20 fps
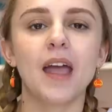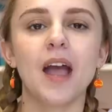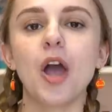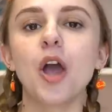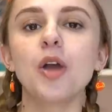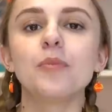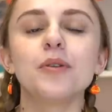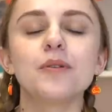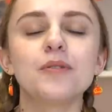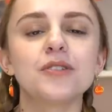I
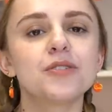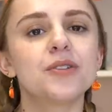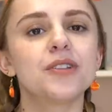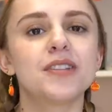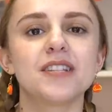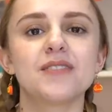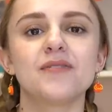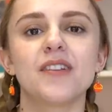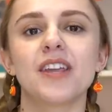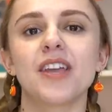hope you enjoyed
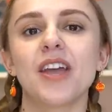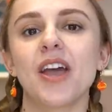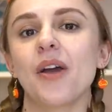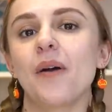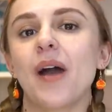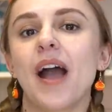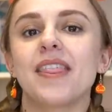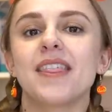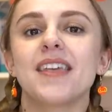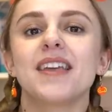this
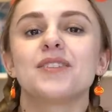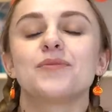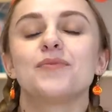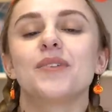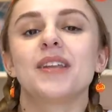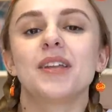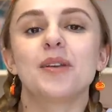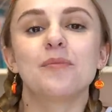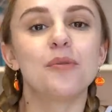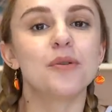video. I think it's
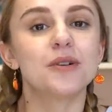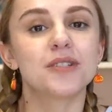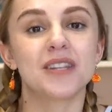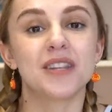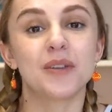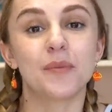really important